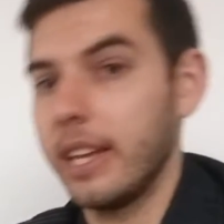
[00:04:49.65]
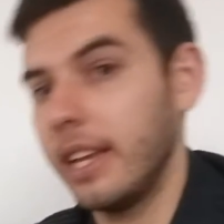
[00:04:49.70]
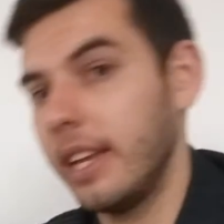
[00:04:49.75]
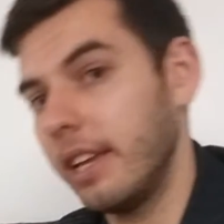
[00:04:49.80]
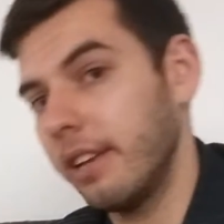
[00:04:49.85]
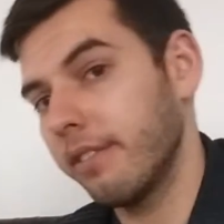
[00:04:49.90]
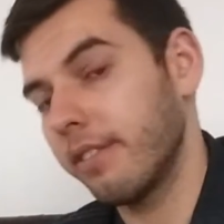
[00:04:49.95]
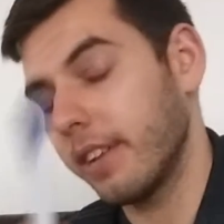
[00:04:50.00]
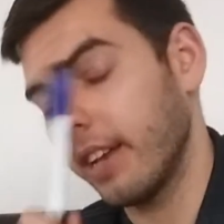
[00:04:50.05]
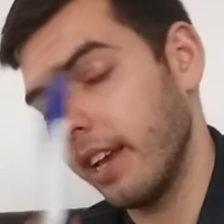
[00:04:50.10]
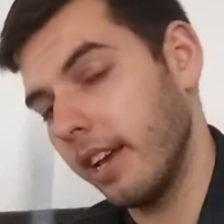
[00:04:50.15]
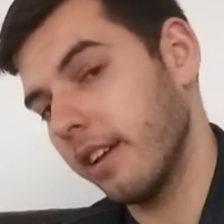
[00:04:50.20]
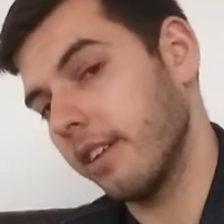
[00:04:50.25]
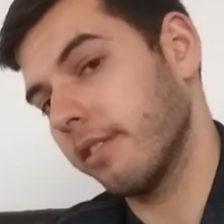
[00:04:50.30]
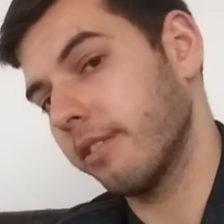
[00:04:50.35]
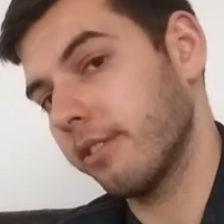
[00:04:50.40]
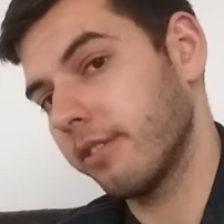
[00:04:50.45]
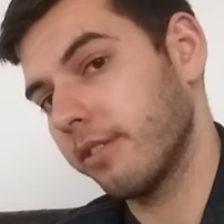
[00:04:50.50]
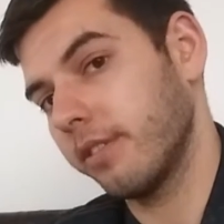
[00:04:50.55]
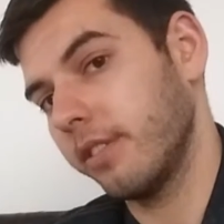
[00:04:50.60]
even
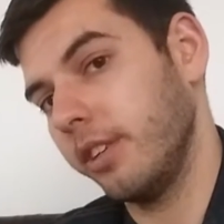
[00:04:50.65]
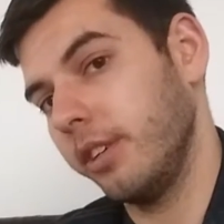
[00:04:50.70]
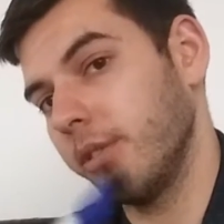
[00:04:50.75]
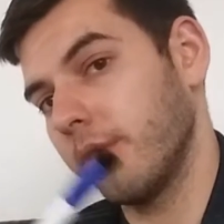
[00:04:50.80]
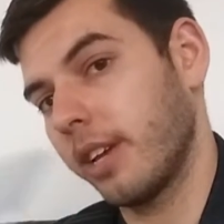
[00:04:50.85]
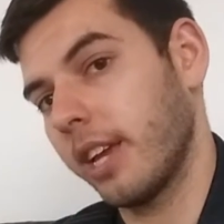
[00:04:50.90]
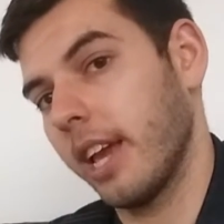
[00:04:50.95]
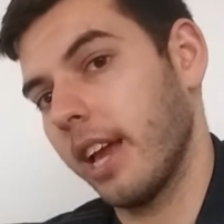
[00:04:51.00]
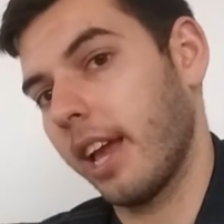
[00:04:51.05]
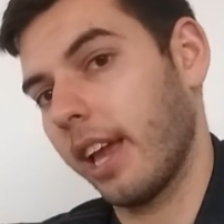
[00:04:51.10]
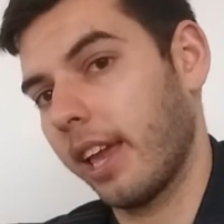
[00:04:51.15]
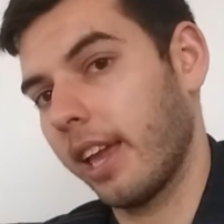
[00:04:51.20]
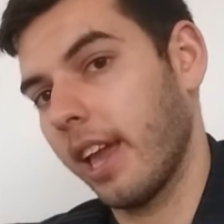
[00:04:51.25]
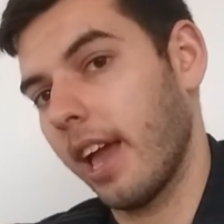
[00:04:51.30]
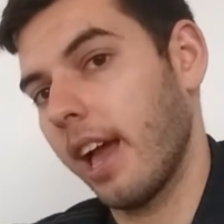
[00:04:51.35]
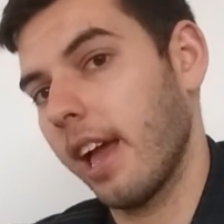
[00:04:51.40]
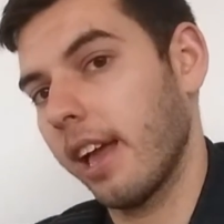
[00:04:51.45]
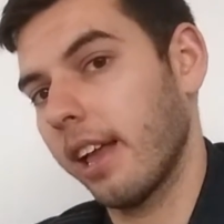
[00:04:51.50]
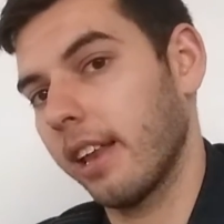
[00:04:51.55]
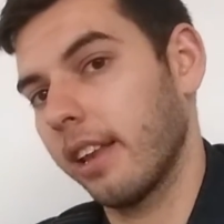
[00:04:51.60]
if you can't
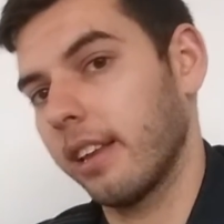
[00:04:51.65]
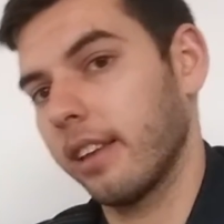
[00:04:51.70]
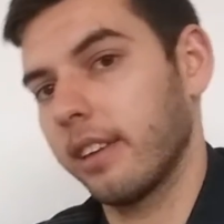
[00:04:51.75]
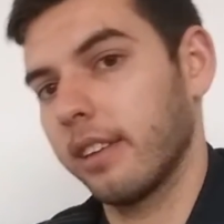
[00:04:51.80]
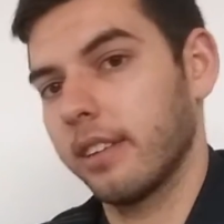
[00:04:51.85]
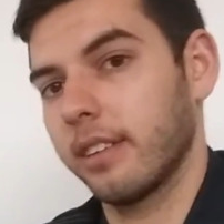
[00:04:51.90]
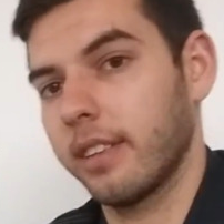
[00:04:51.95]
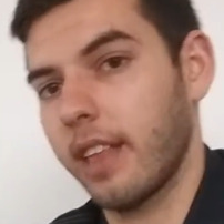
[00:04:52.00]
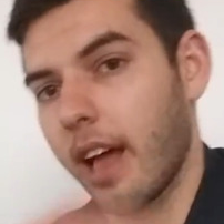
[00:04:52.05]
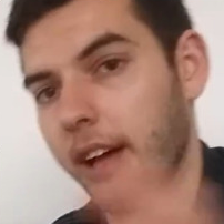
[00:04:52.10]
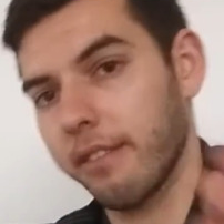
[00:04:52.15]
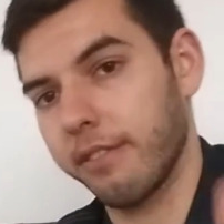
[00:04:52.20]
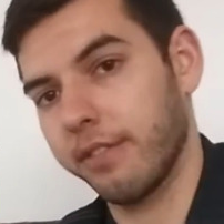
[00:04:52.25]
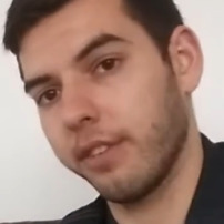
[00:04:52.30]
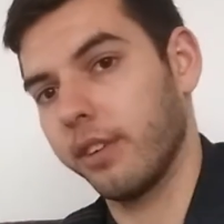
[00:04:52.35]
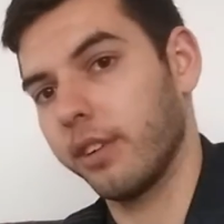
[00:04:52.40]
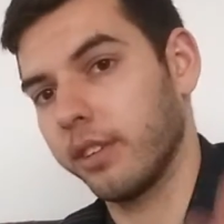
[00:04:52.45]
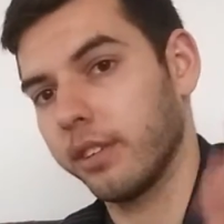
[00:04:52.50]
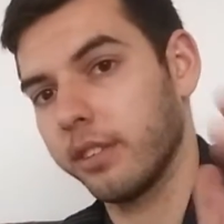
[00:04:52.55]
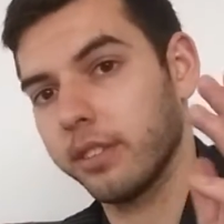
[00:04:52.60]
get that
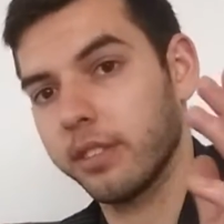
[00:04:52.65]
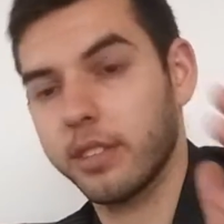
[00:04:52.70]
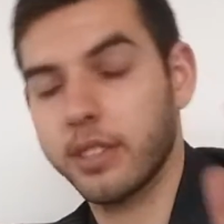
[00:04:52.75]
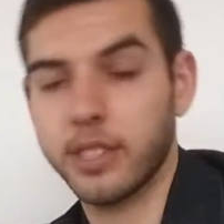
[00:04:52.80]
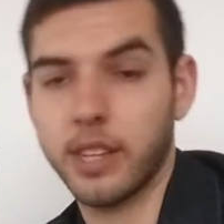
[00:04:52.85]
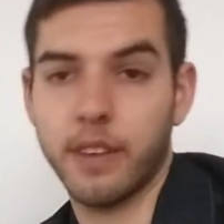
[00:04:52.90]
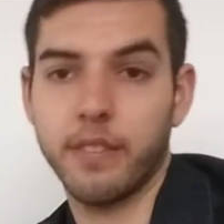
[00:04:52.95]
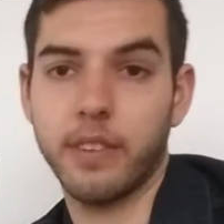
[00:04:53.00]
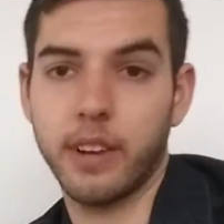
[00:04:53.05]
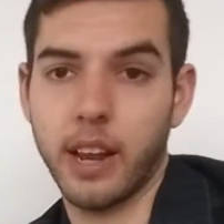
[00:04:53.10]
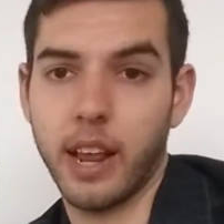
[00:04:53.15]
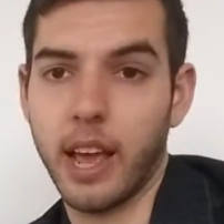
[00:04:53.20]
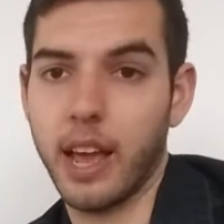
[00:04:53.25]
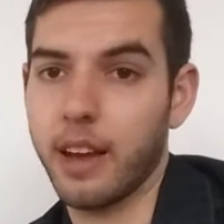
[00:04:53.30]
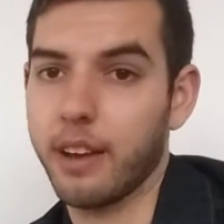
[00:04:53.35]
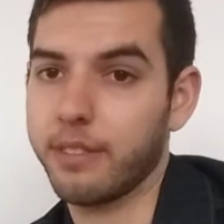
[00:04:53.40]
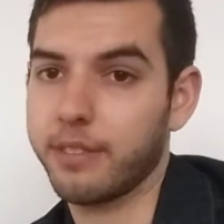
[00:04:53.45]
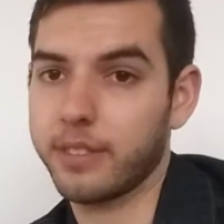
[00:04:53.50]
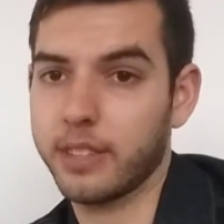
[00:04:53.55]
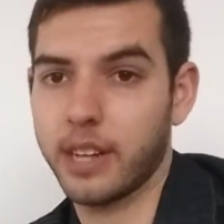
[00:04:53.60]
full
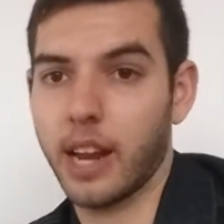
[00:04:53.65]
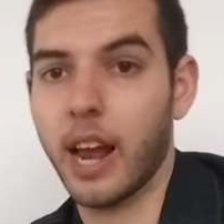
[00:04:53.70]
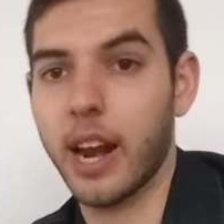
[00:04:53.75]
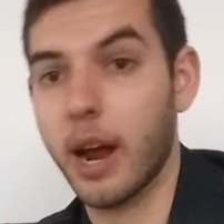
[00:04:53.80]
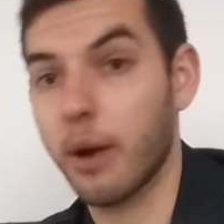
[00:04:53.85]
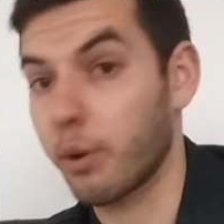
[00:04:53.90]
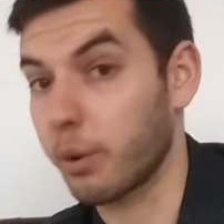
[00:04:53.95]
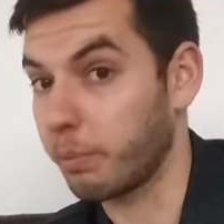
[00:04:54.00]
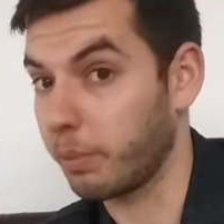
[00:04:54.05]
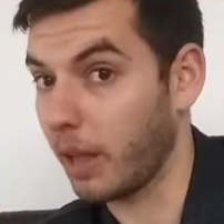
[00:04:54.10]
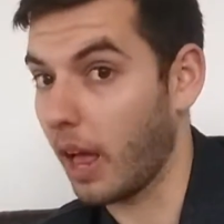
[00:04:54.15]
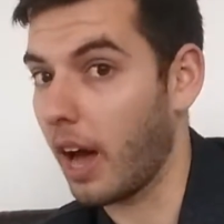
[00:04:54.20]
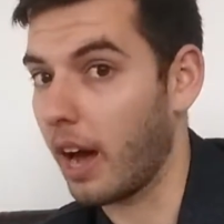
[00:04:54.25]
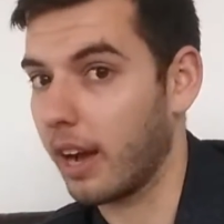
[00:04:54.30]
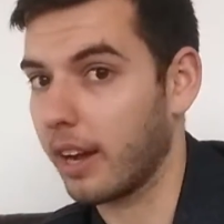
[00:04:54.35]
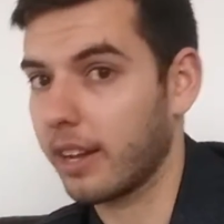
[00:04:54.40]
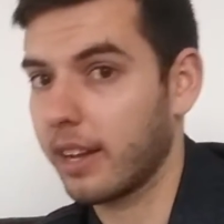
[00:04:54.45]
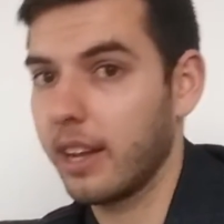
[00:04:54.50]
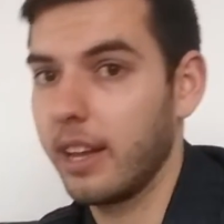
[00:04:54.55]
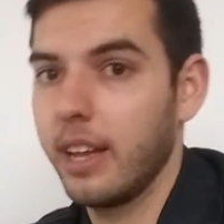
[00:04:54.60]
7.5 to 9 hour
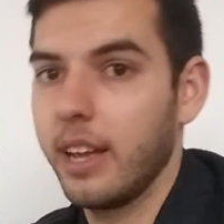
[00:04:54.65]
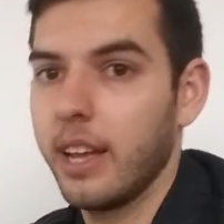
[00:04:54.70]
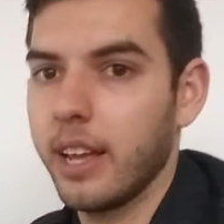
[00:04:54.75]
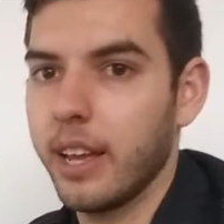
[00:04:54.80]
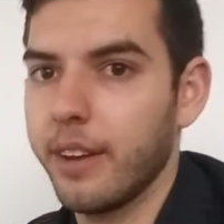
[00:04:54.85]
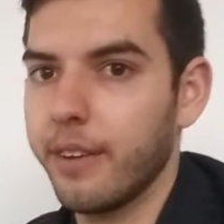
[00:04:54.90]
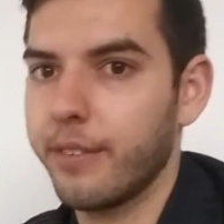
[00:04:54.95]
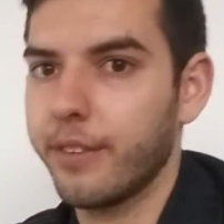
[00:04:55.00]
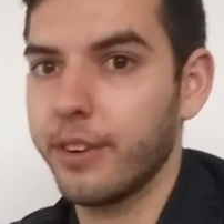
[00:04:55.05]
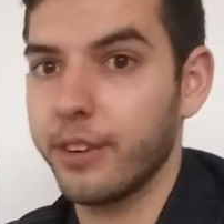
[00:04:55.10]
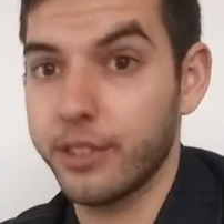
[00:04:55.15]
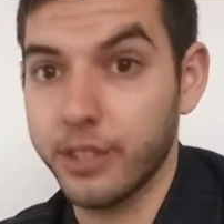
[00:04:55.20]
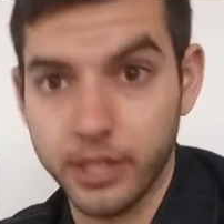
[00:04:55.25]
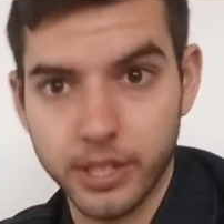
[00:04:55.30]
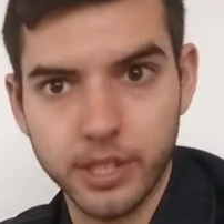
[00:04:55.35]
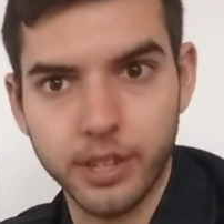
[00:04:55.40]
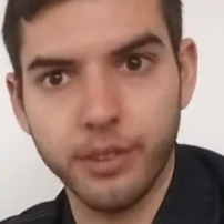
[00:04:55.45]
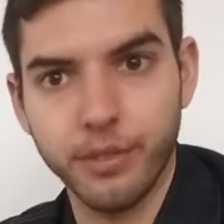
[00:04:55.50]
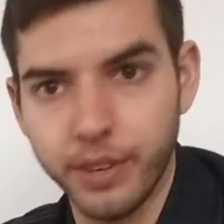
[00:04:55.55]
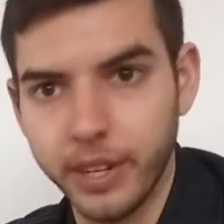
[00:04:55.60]
block if you're
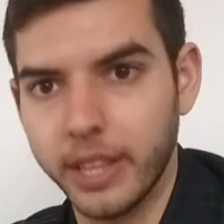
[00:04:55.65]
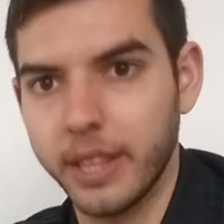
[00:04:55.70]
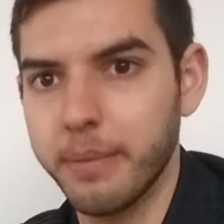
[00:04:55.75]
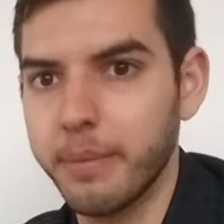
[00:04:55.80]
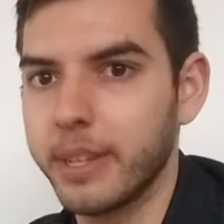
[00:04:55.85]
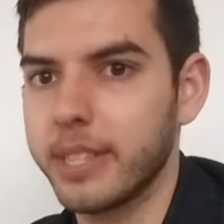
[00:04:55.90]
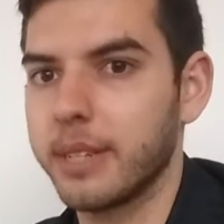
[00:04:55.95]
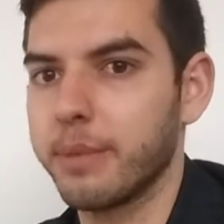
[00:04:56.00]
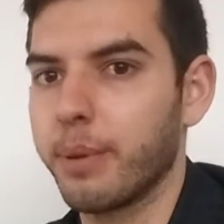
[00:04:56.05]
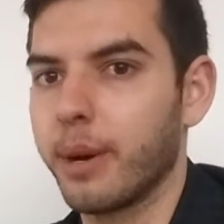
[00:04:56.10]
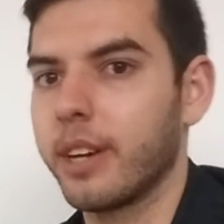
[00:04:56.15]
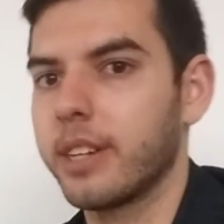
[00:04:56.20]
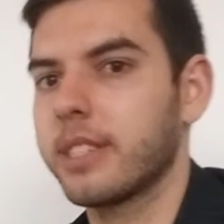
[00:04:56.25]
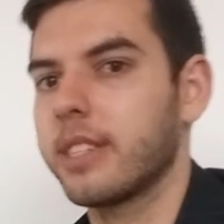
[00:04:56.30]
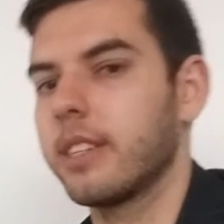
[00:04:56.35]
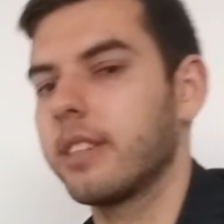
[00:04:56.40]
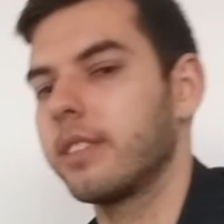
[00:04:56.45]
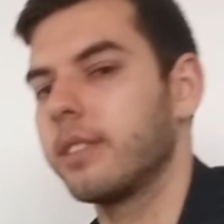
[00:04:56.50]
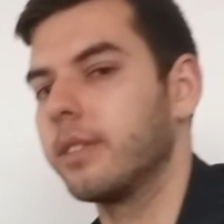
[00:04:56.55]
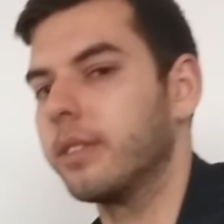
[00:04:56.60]
just a really busy
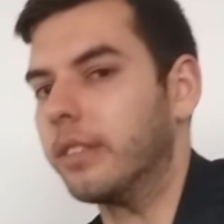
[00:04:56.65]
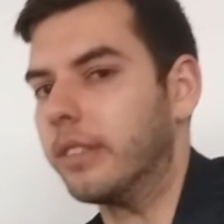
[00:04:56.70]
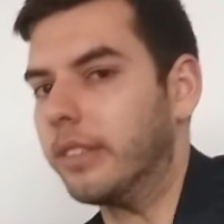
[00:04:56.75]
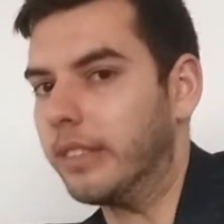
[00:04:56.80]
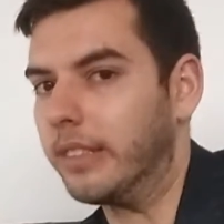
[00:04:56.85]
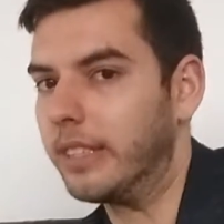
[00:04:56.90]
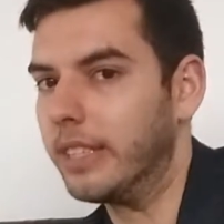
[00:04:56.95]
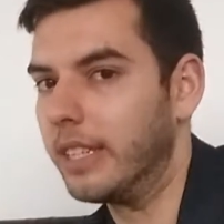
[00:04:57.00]
person who